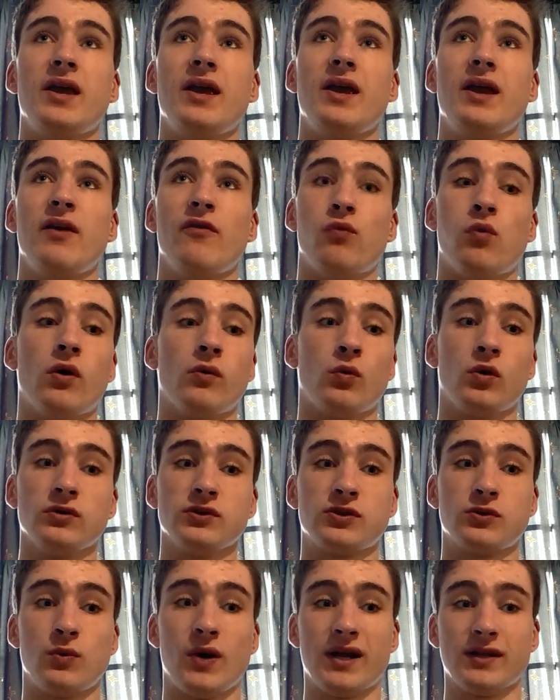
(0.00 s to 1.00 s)
if one wants
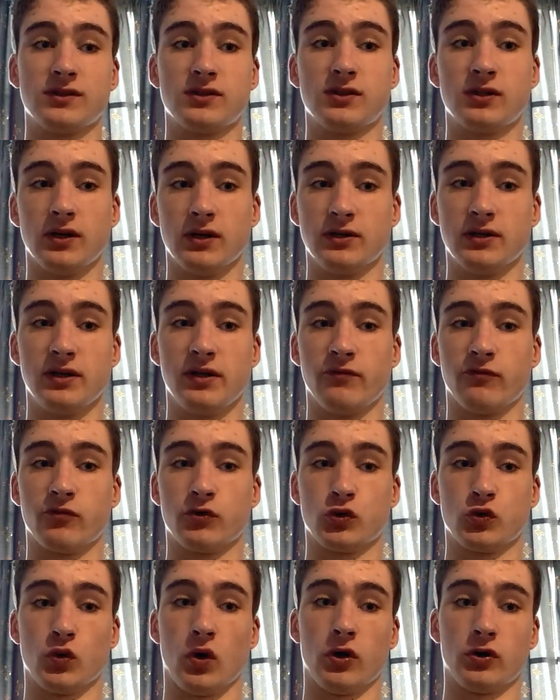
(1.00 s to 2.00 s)
to add certain
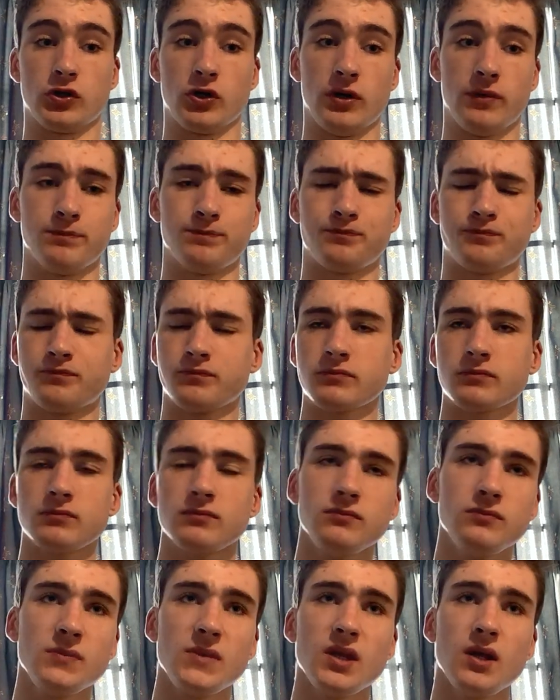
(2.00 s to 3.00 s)
infrastructure,
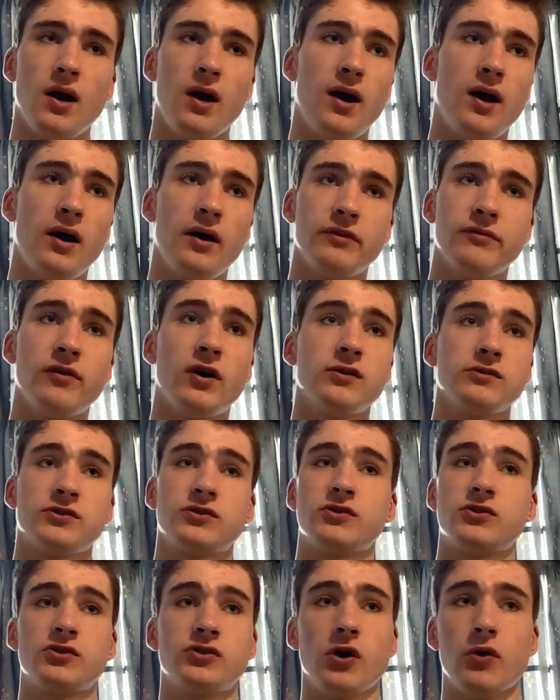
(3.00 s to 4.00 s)
advanced
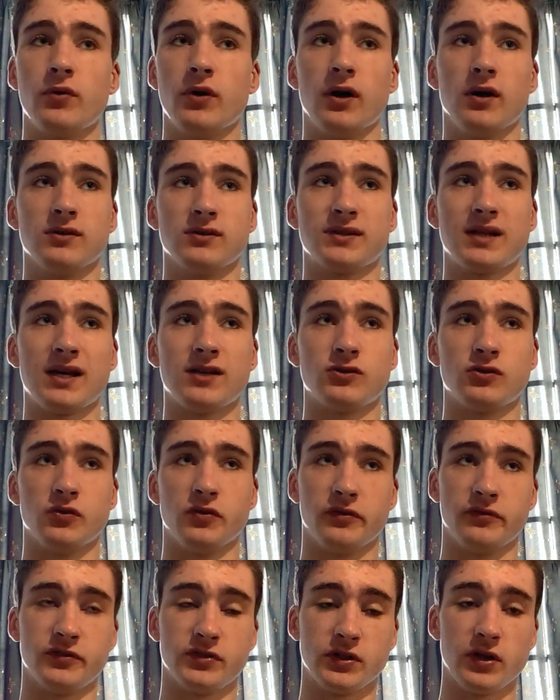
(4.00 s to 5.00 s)
sonars, that
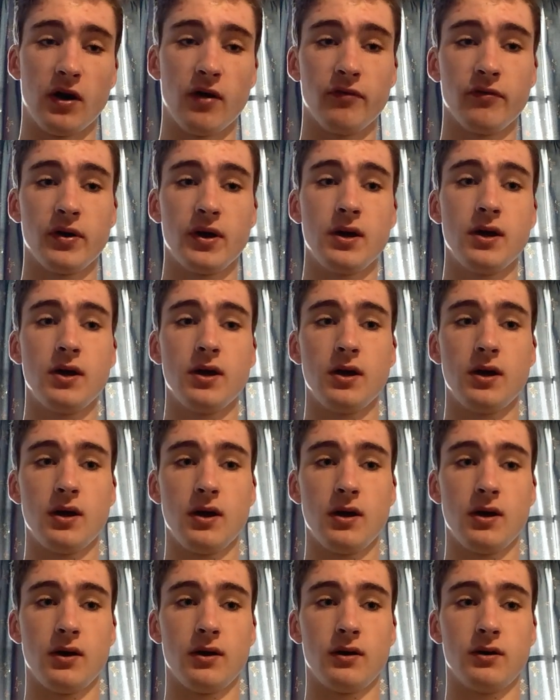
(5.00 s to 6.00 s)
sort of stuff,
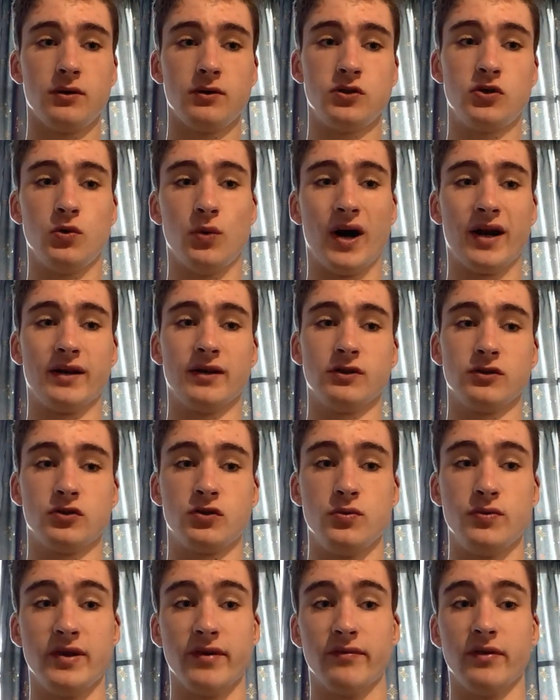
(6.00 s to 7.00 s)
to add in, to
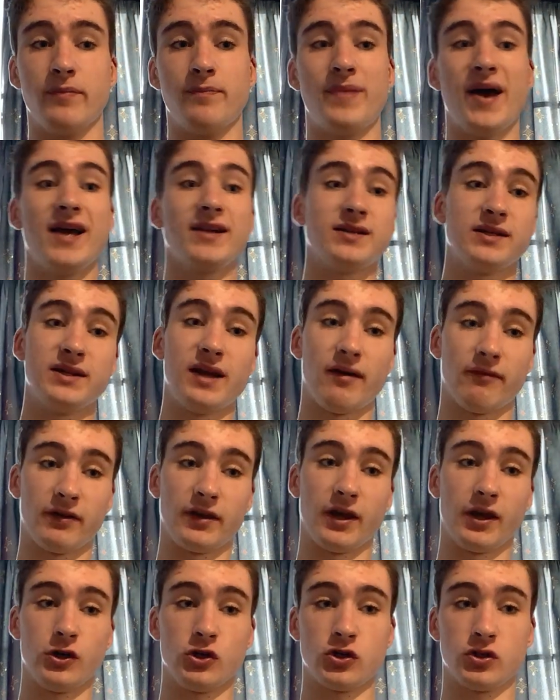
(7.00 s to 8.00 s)
give it better
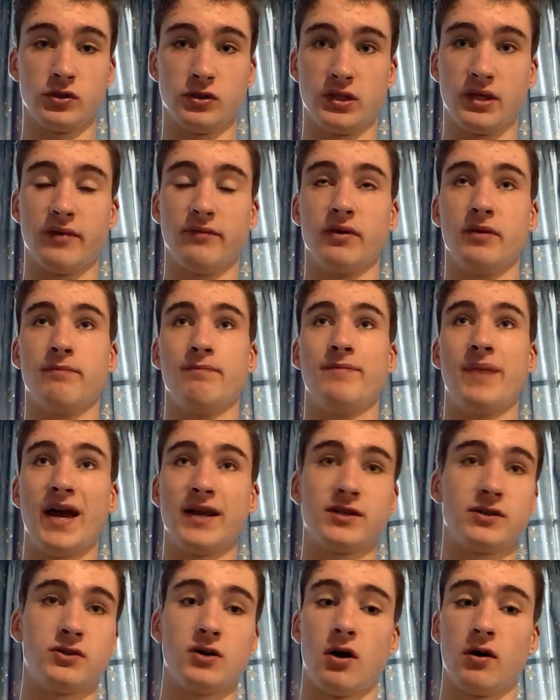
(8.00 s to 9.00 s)
navigation, to give it
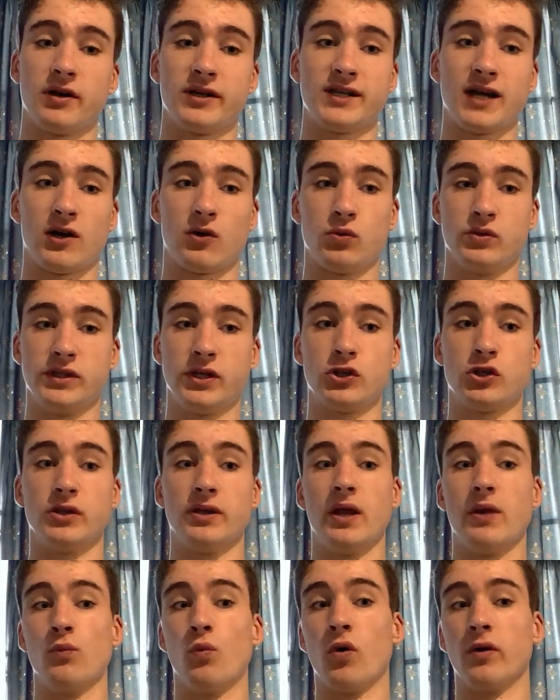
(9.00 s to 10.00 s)
better target acquisition,
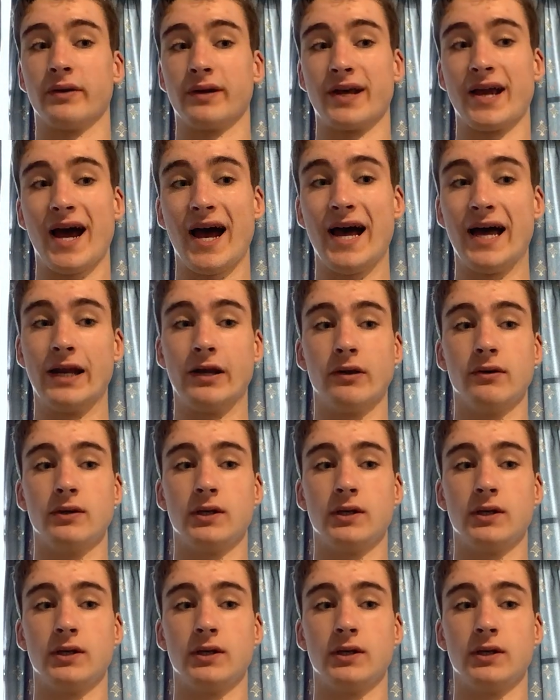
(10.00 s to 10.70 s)
than one can.